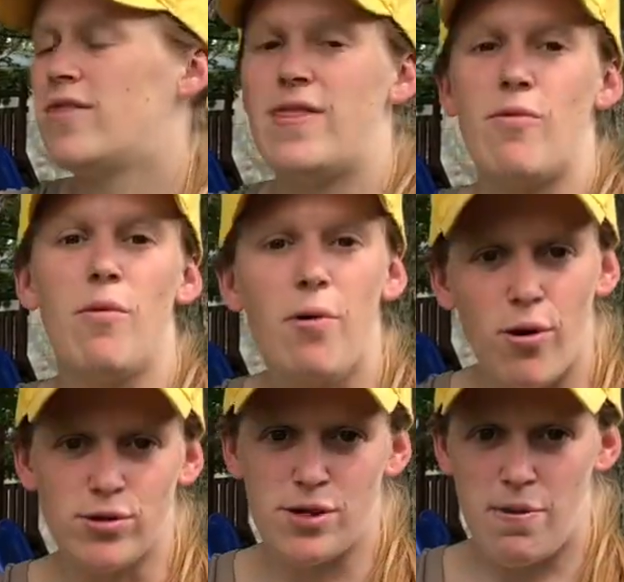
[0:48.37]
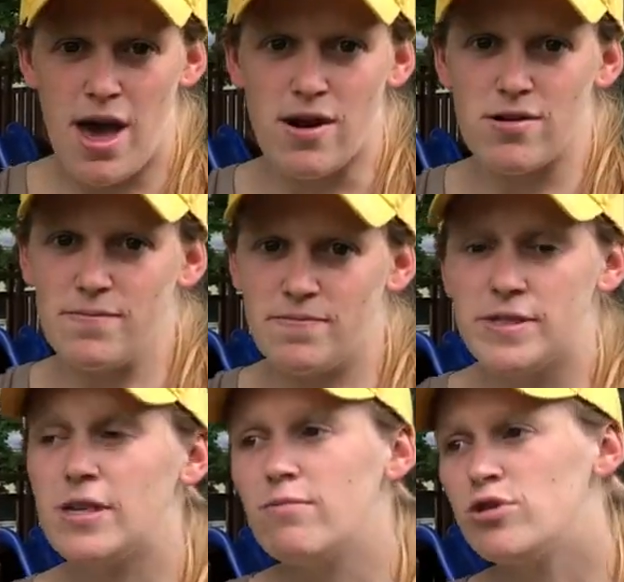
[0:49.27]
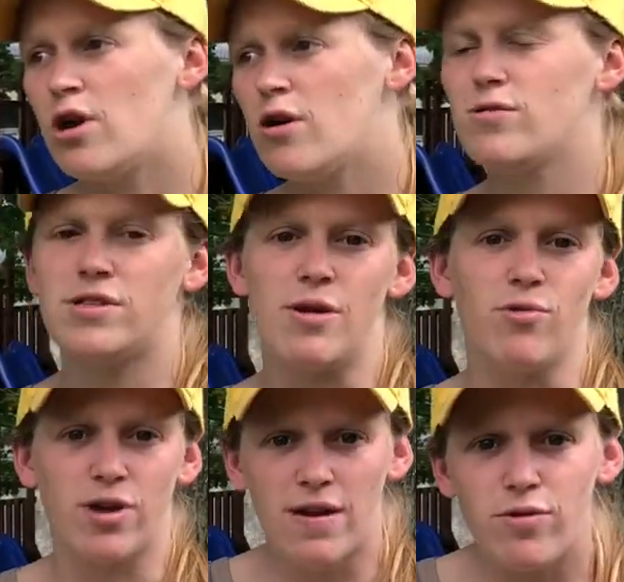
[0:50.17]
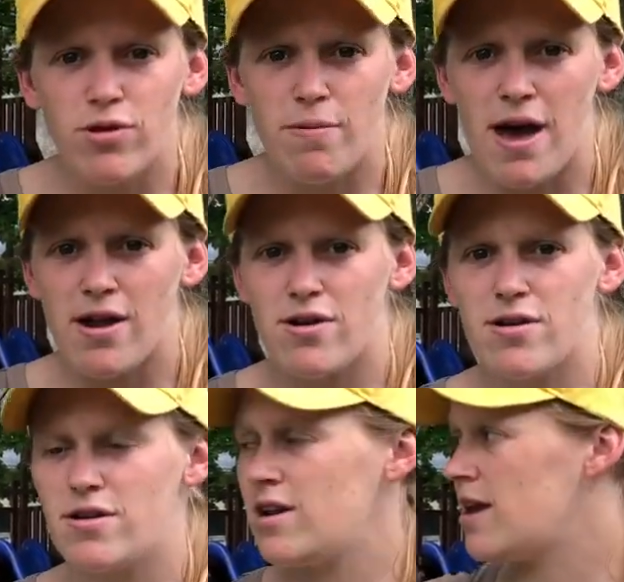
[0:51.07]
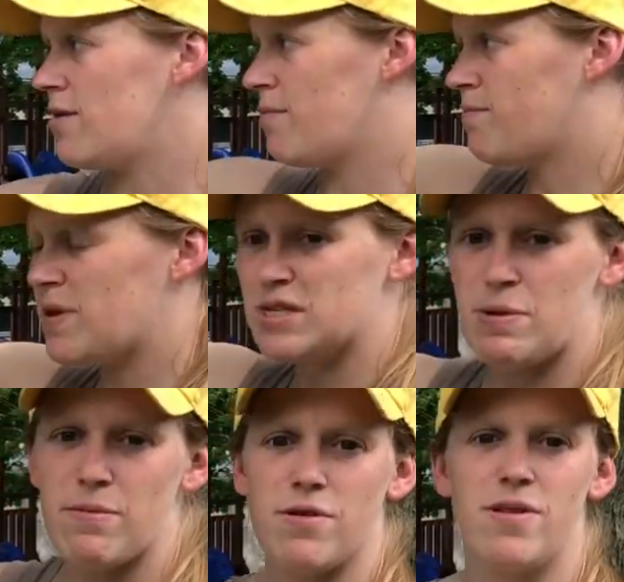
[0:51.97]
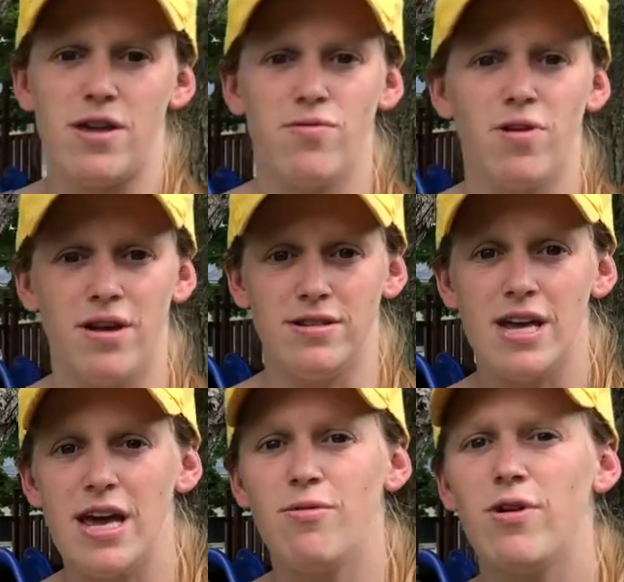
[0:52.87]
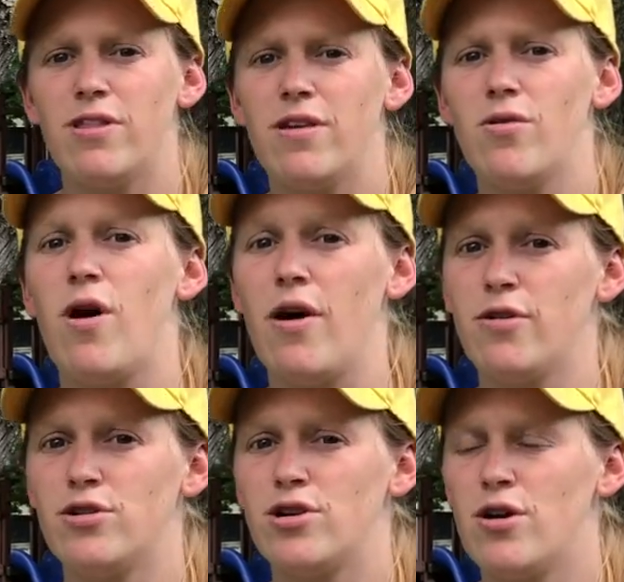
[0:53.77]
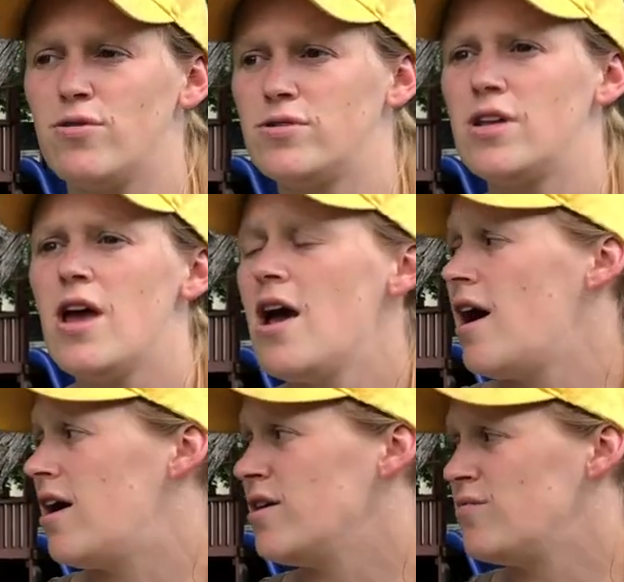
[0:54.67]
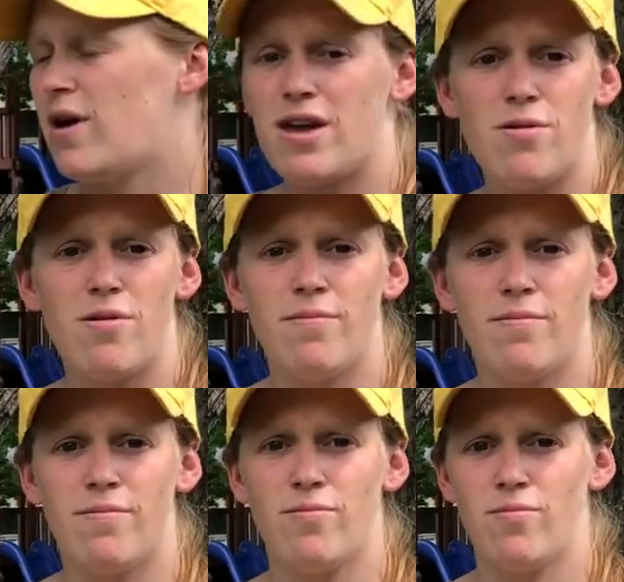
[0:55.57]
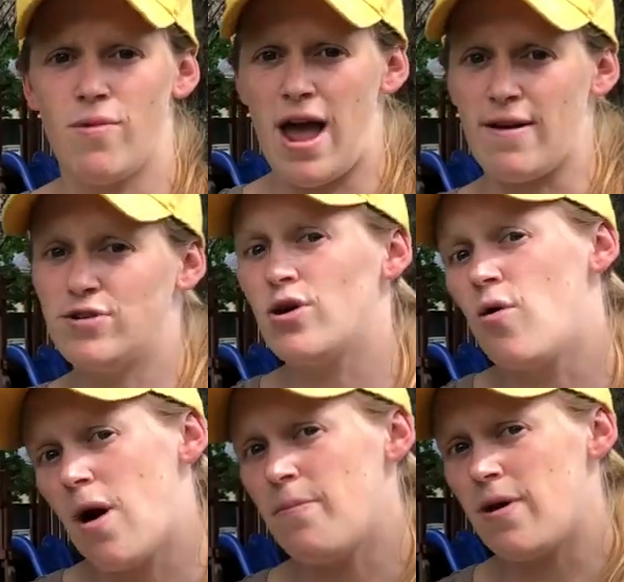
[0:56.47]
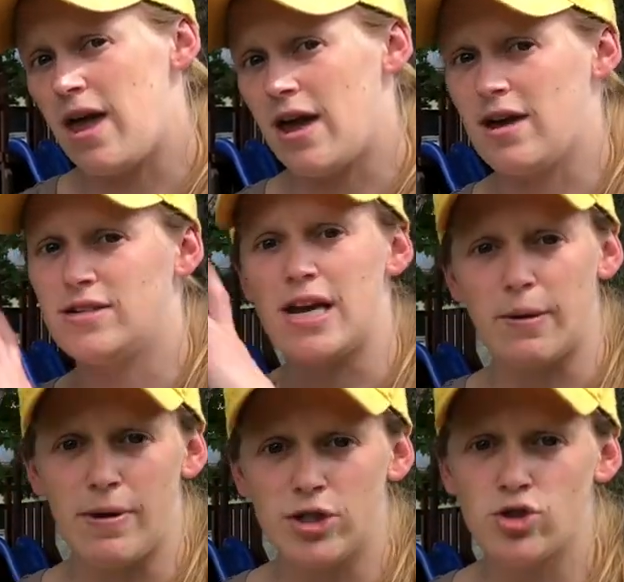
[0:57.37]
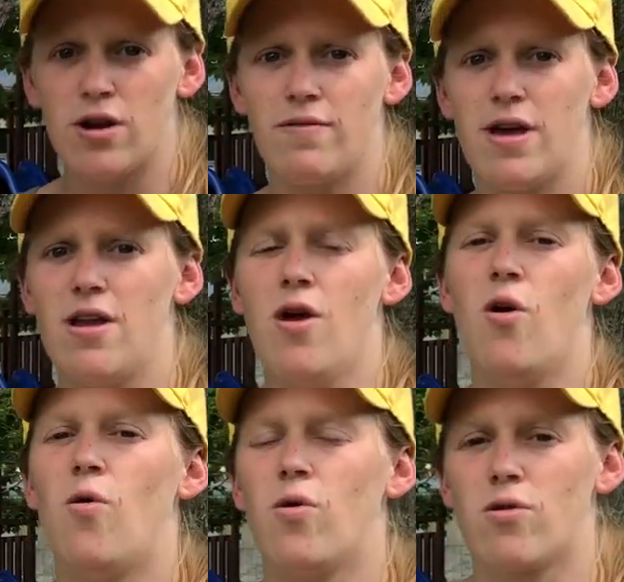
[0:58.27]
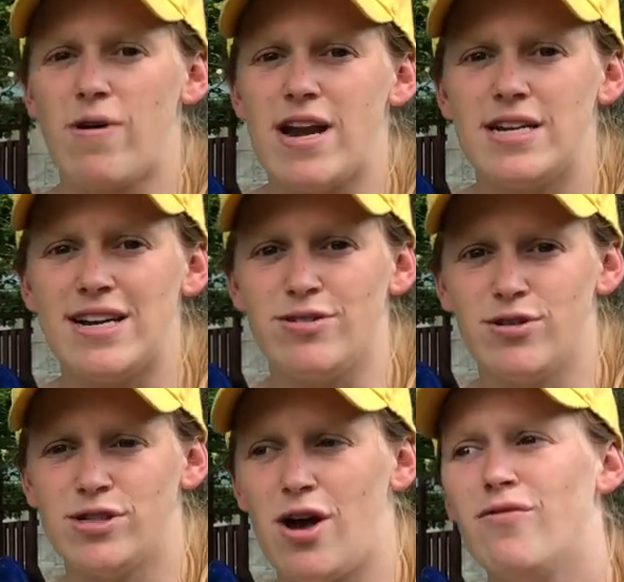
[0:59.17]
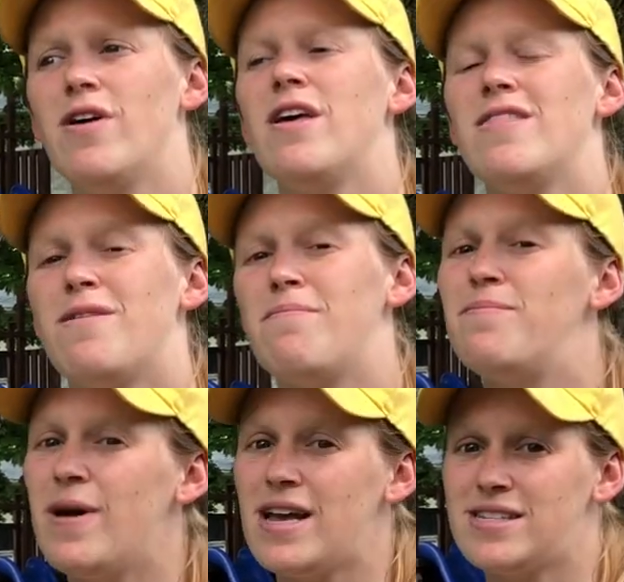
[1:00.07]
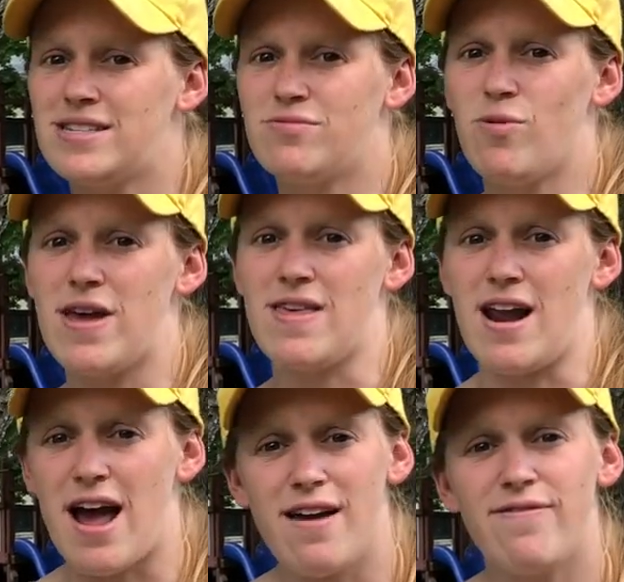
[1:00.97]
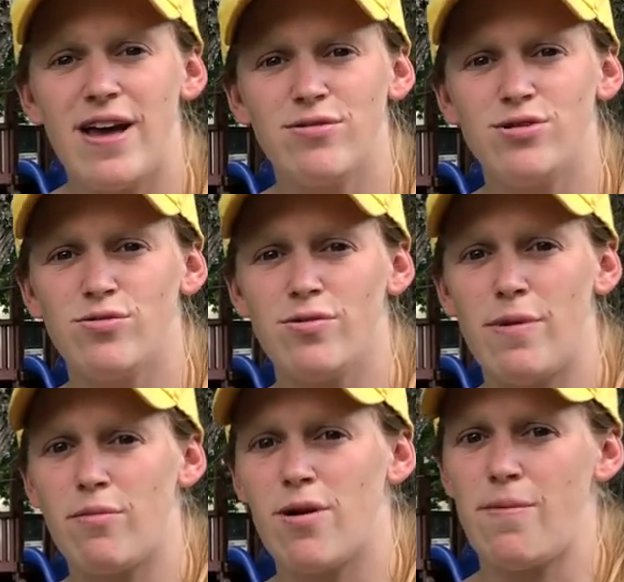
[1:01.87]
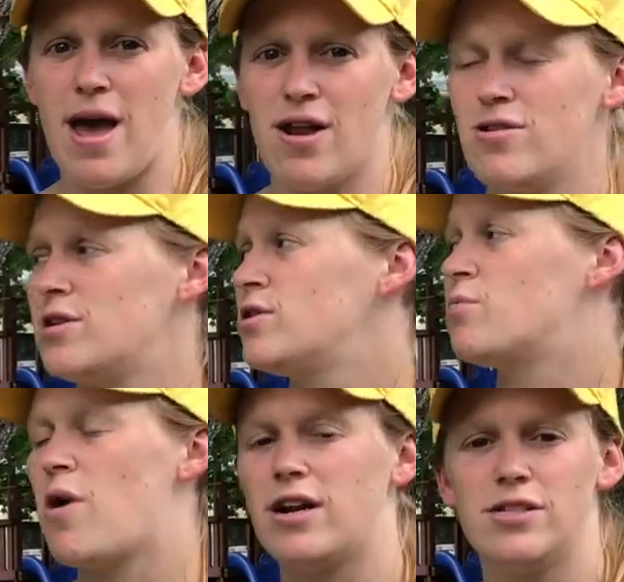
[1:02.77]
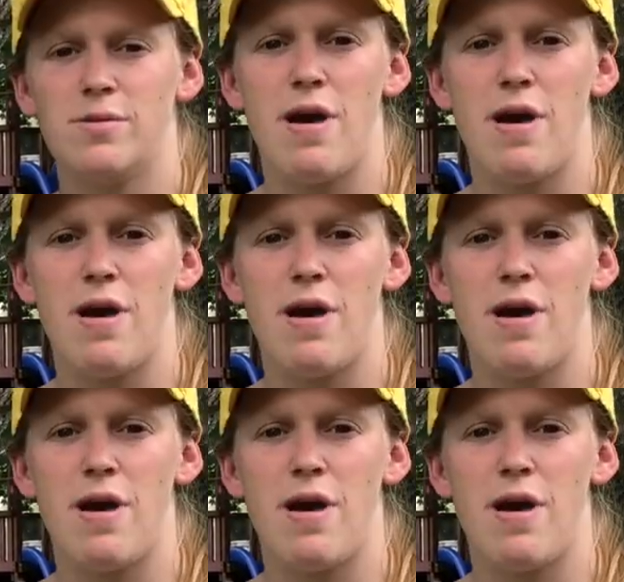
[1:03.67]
they will post a pattern. Some shows they will give you the pattern in a piece of paper that you can take with you. Other shows uh, you might have to go up and take a picture of it or write it down yourself. The best way that I found to remember a pattern and to practice a